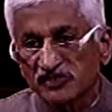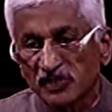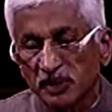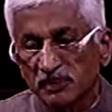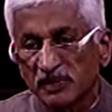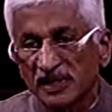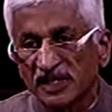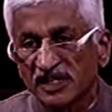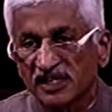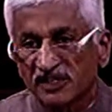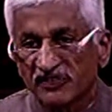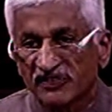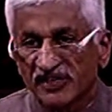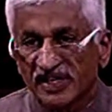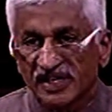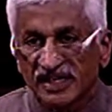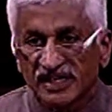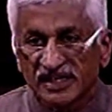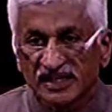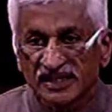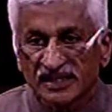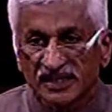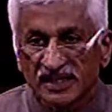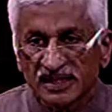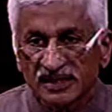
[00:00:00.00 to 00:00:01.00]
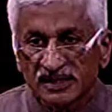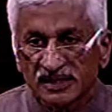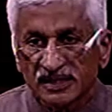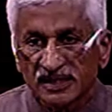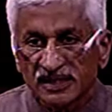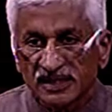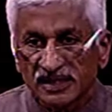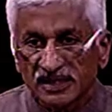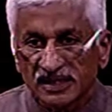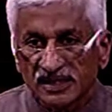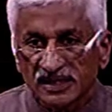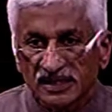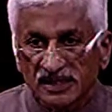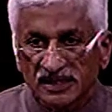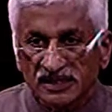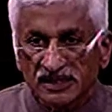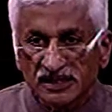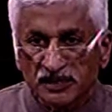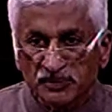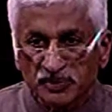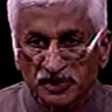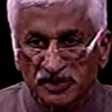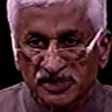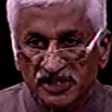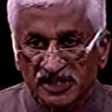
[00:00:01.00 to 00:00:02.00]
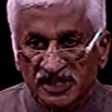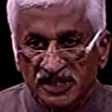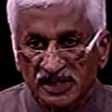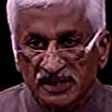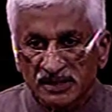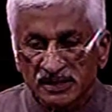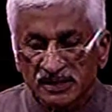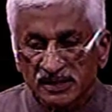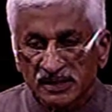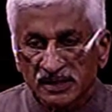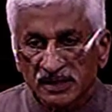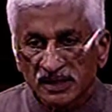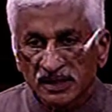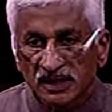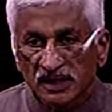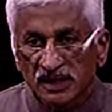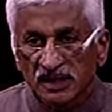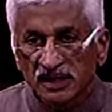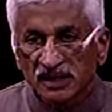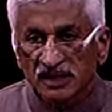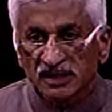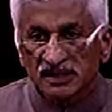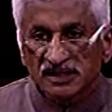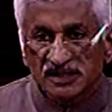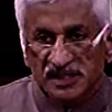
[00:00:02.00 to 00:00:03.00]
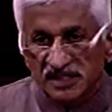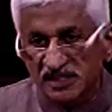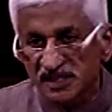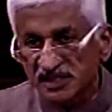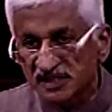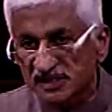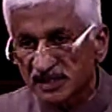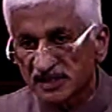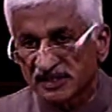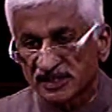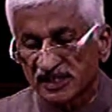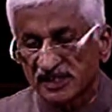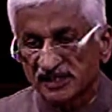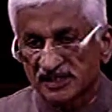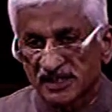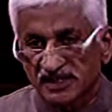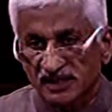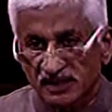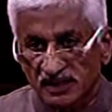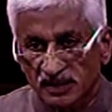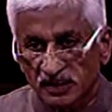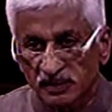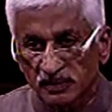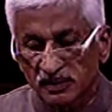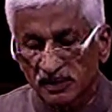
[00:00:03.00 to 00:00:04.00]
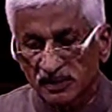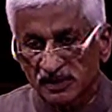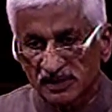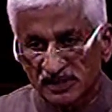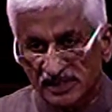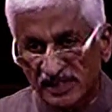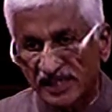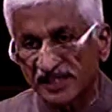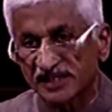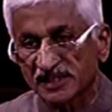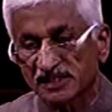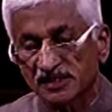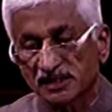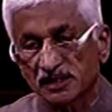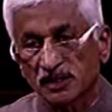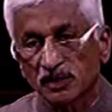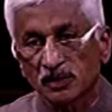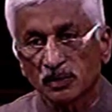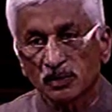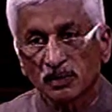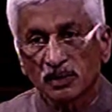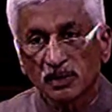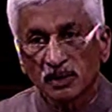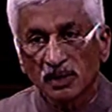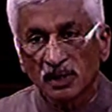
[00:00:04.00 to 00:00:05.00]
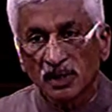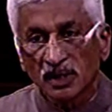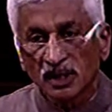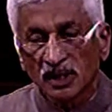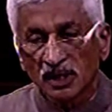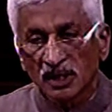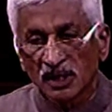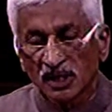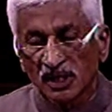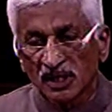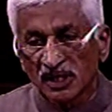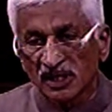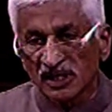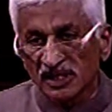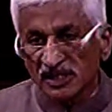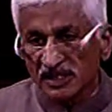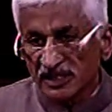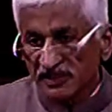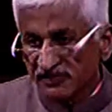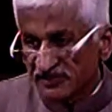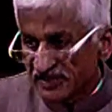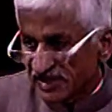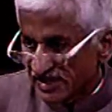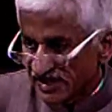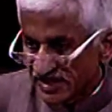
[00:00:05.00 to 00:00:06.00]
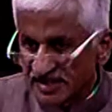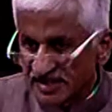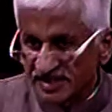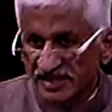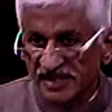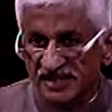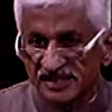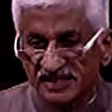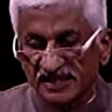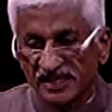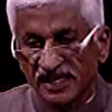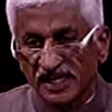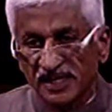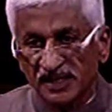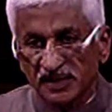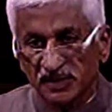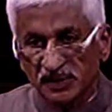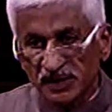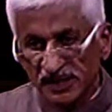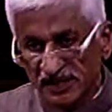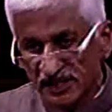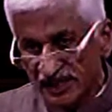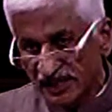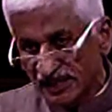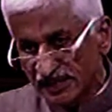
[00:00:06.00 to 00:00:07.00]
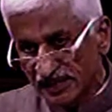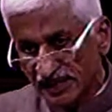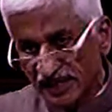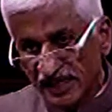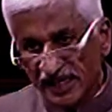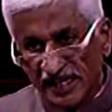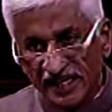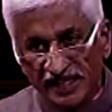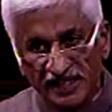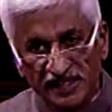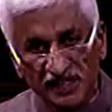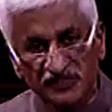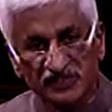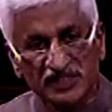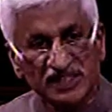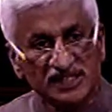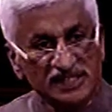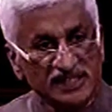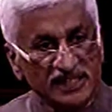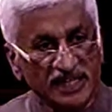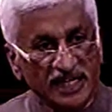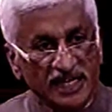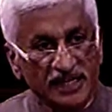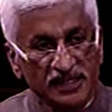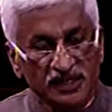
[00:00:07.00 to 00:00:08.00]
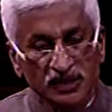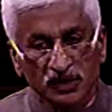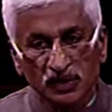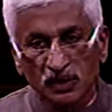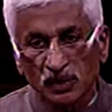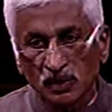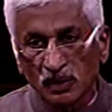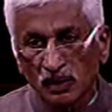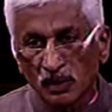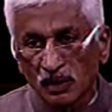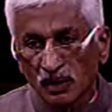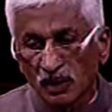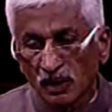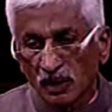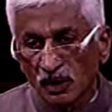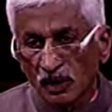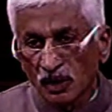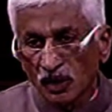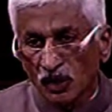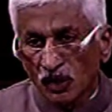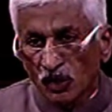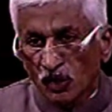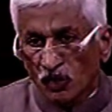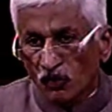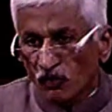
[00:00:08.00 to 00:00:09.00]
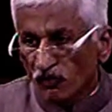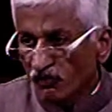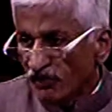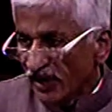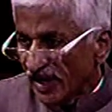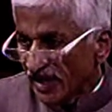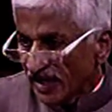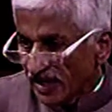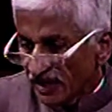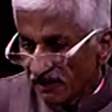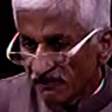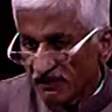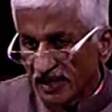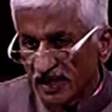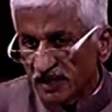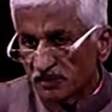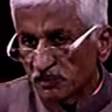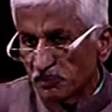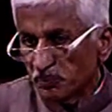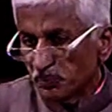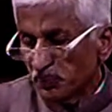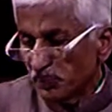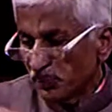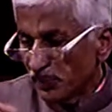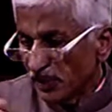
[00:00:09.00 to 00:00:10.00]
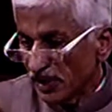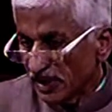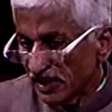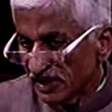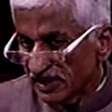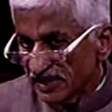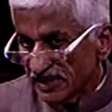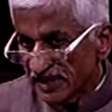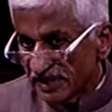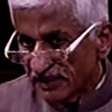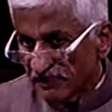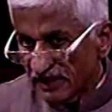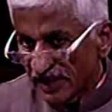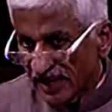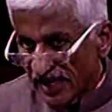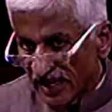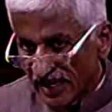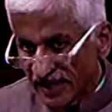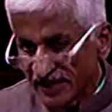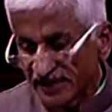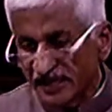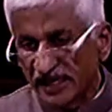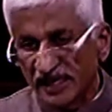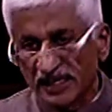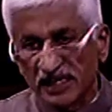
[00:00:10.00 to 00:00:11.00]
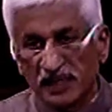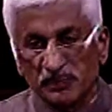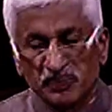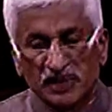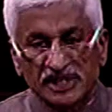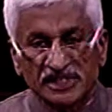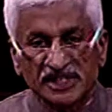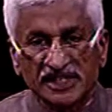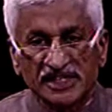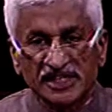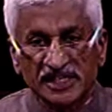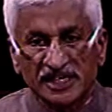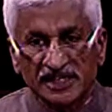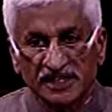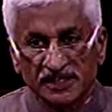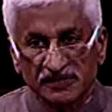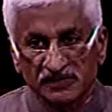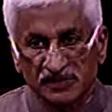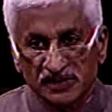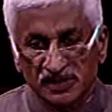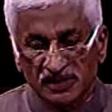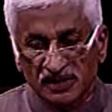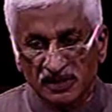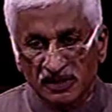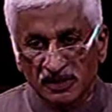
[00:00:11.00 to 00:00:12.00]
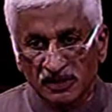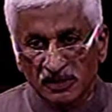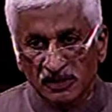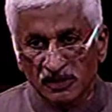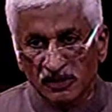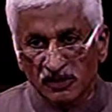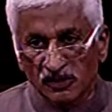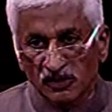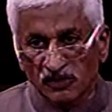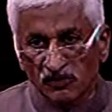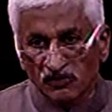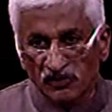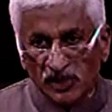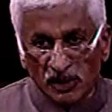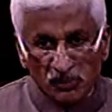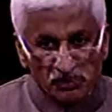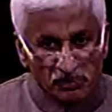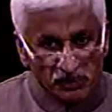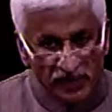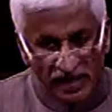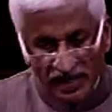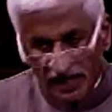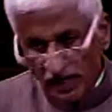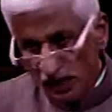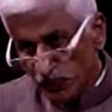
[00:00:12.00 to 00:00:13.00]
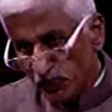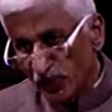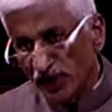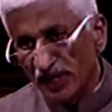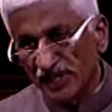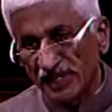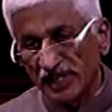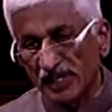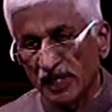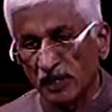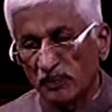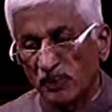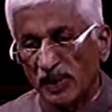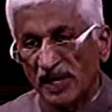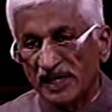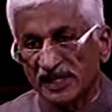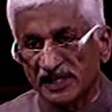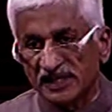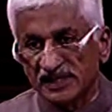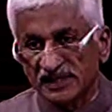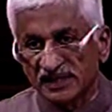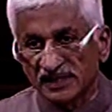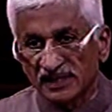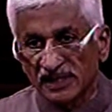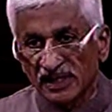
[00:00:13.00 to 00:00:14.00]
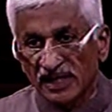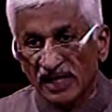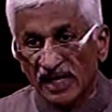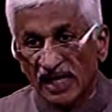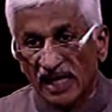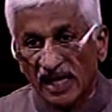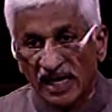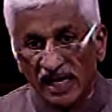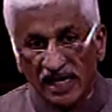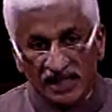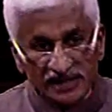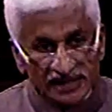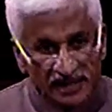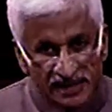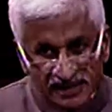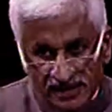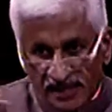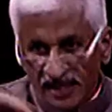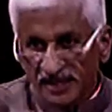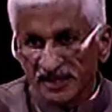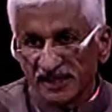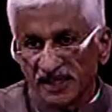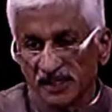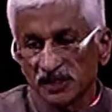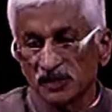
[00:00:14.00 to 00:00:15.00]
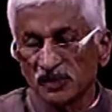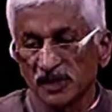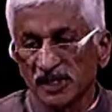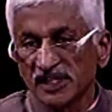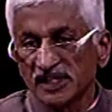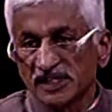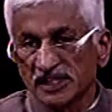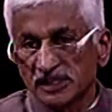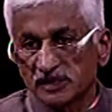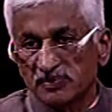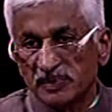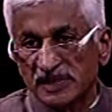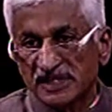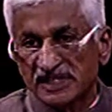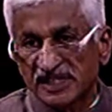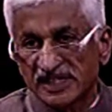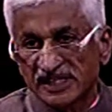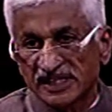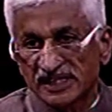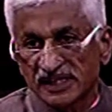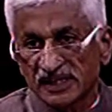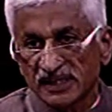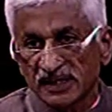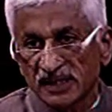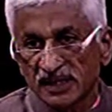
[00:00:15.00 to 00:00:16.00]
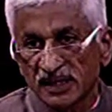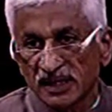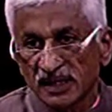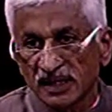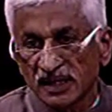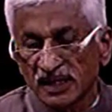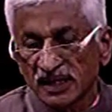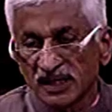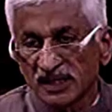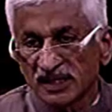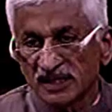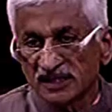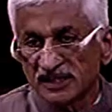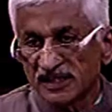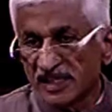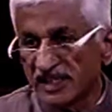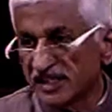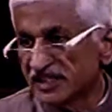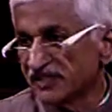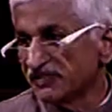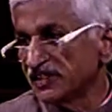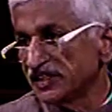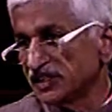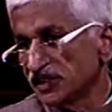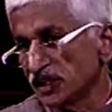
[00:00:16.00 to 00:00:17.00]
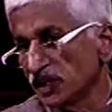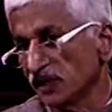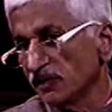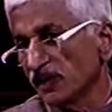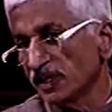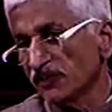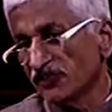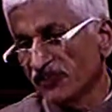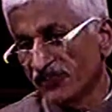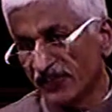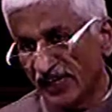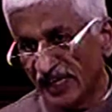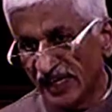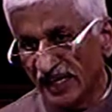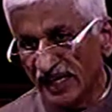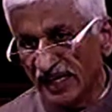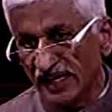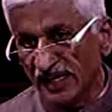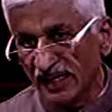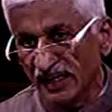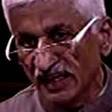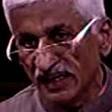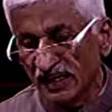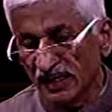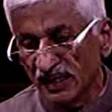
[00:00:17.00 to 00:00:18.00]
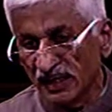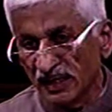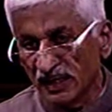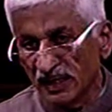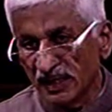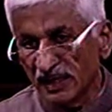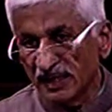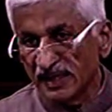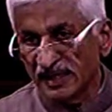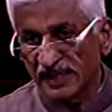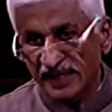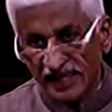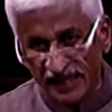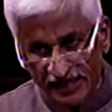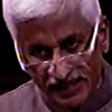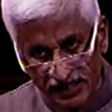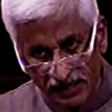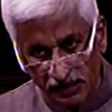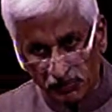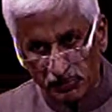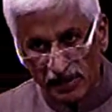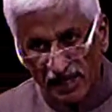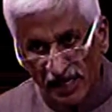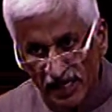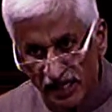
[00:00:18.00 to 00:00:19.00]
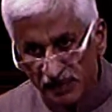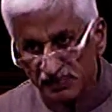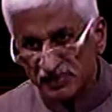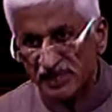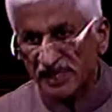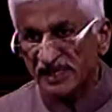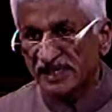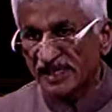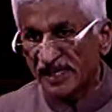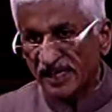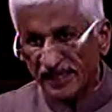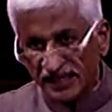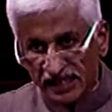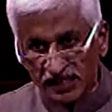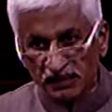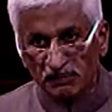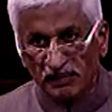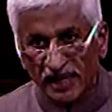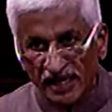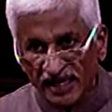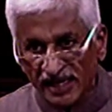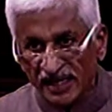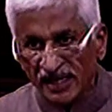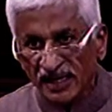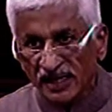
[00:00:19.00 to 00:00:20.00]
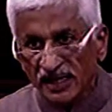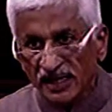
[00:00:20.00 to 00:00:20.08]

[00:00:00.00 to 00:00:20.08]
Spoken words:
interfering in that in the proceedings. This is the status now. If this the scenario, in the light of this scenario, whenever the elected representatives from many political parties, other than the ruling dispensation, they switch over freely, taking bribes and taking money,